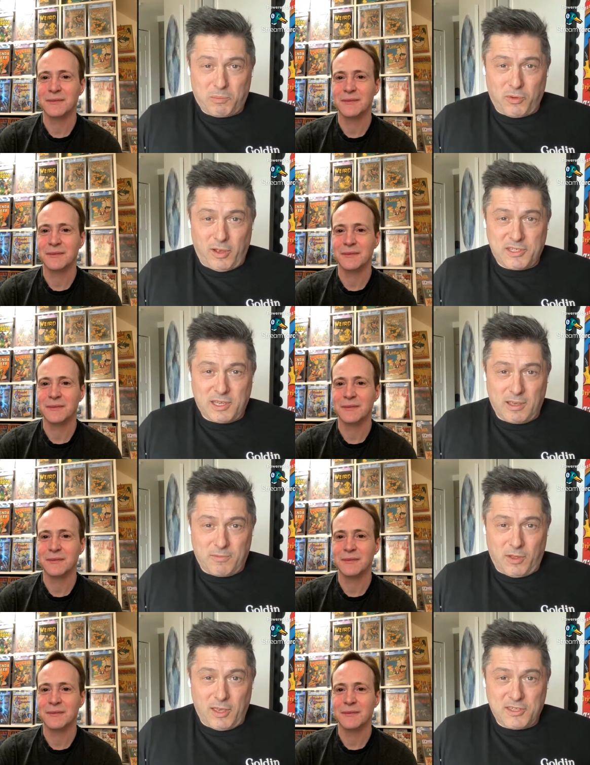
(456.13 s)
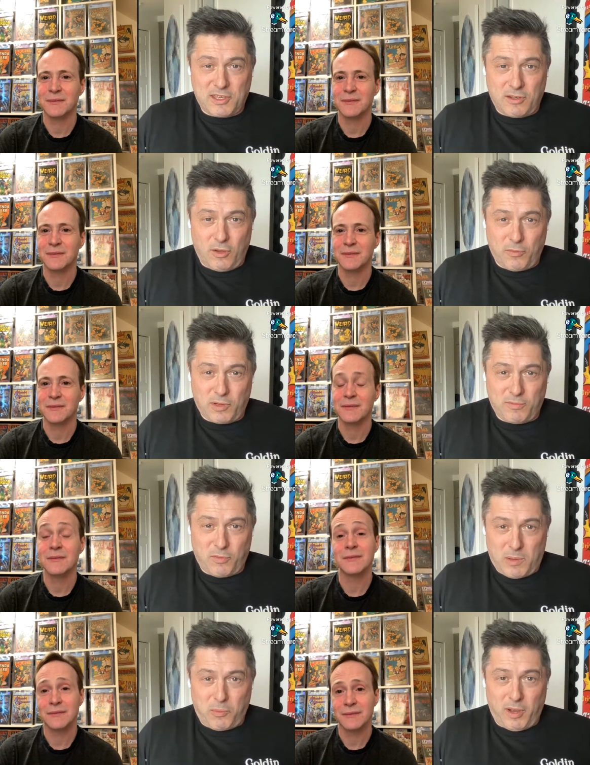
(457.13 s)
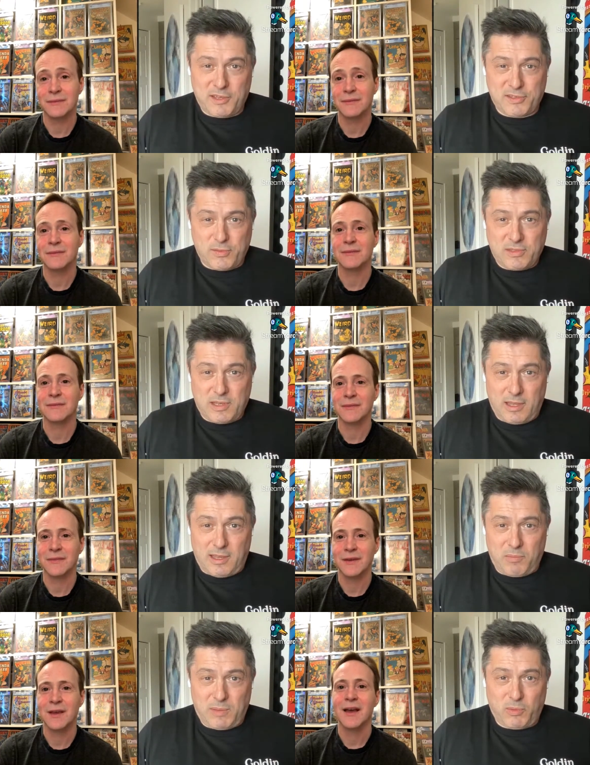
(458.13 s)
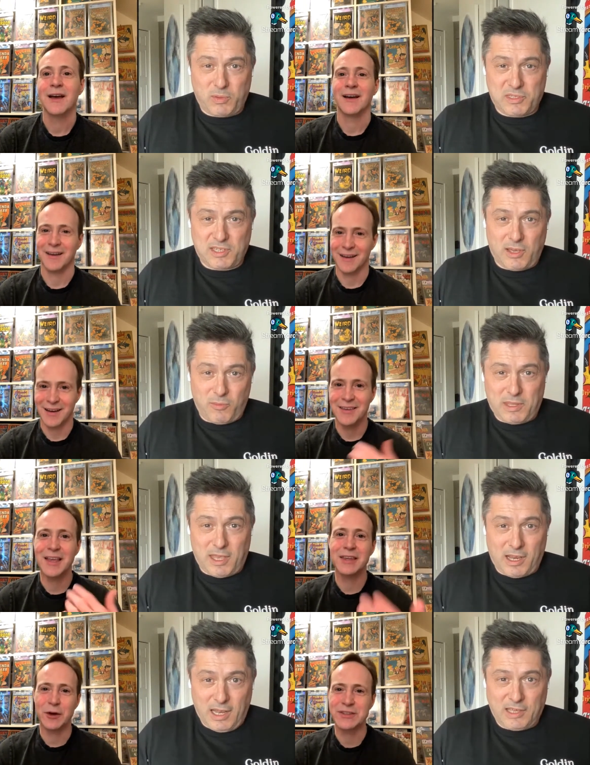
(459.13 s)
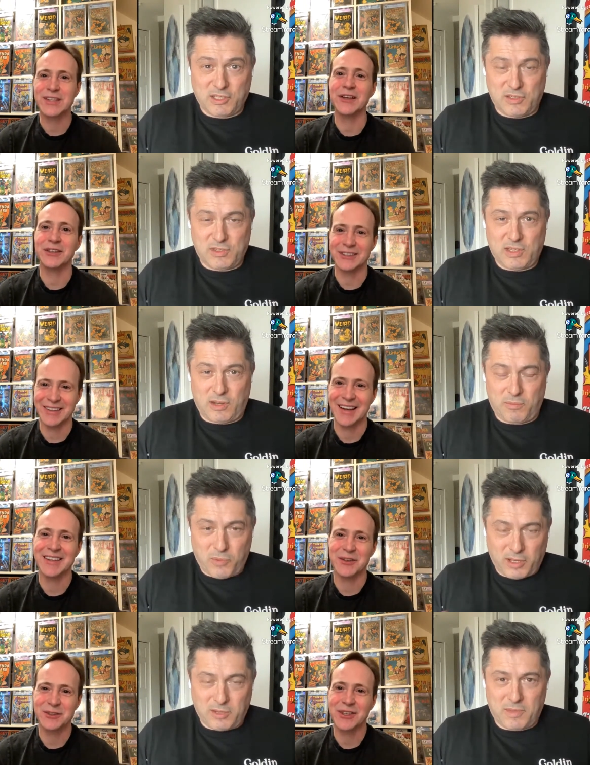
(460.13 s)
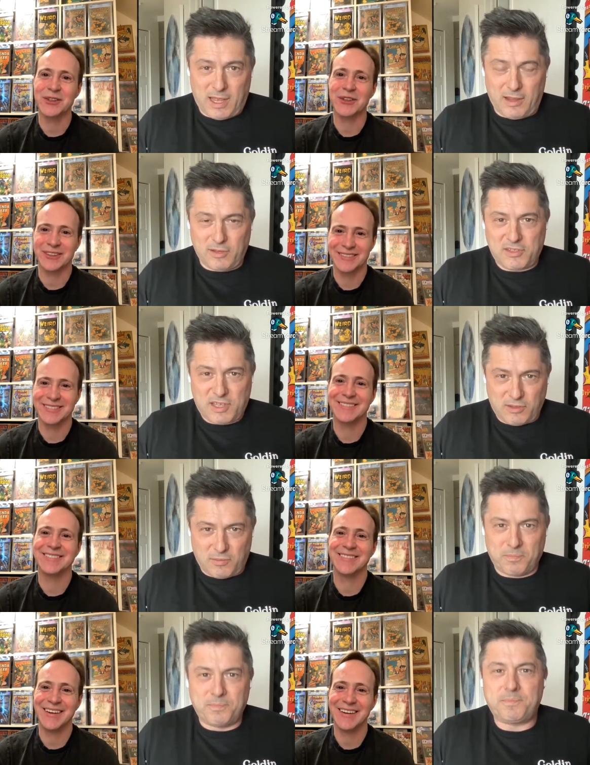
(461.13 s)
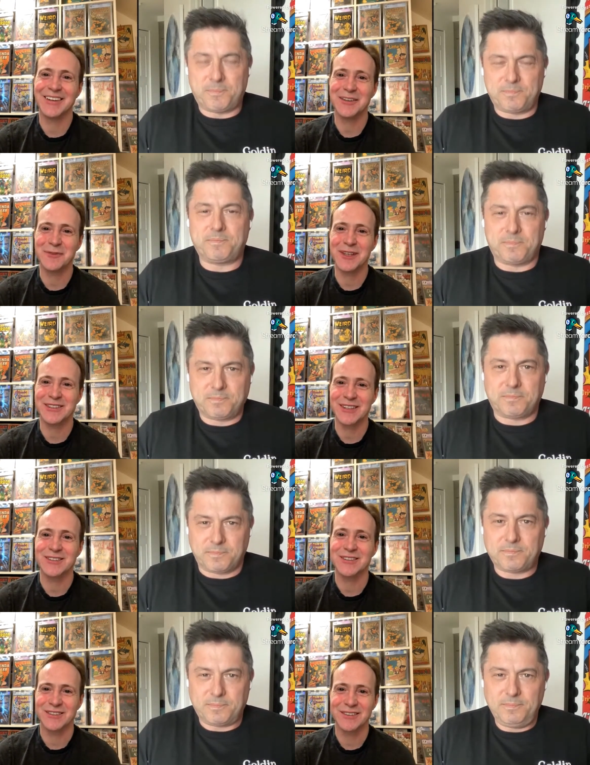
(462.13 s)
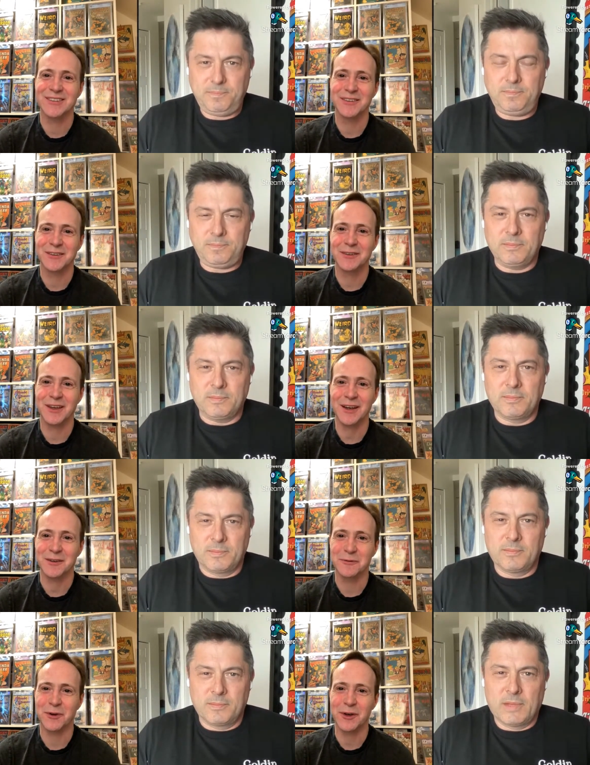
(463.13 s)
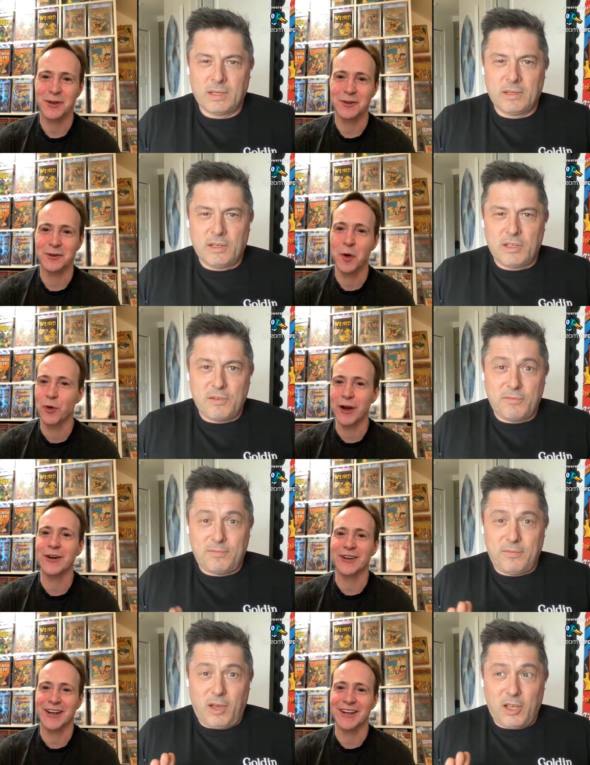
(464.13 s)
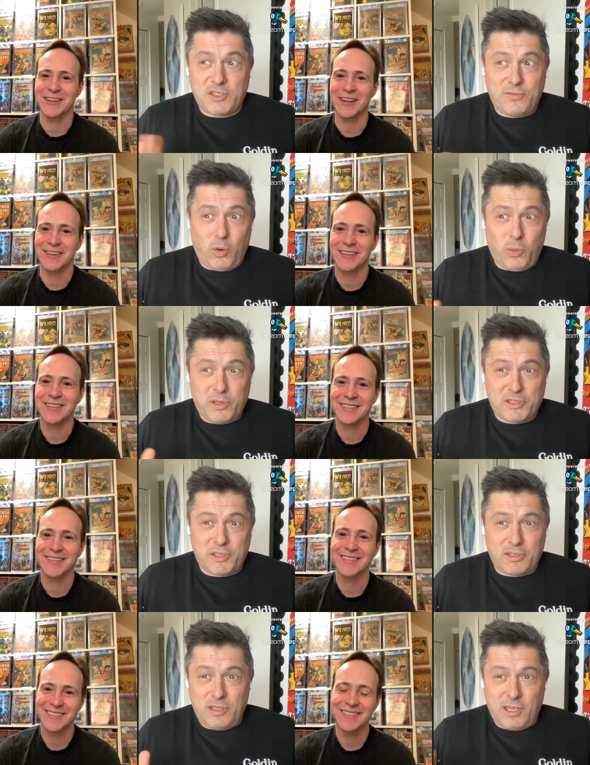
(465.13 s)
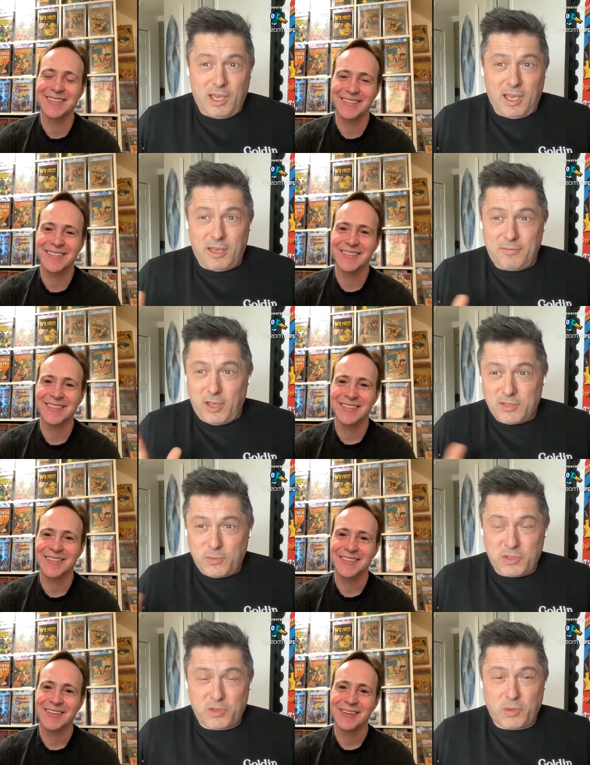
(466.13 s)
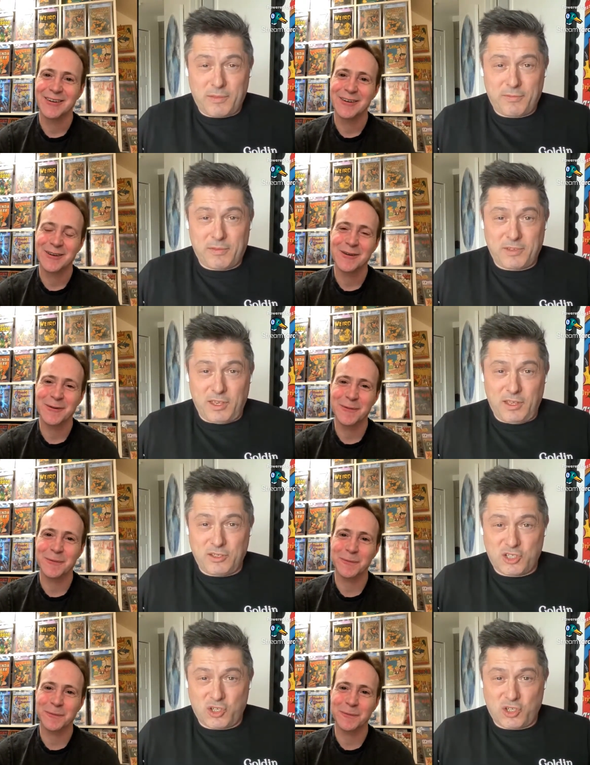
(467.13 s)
Speaker 1: book pricing advice and offering free appraisals, and then people would sell and me their collections, and yeah, I'd break them down it. and sell them.
Speaker 2: Yeah, that makes sense. Yeah, very no brainer.
Speaker 1: Fast forward, yeah, fast forward to 2015.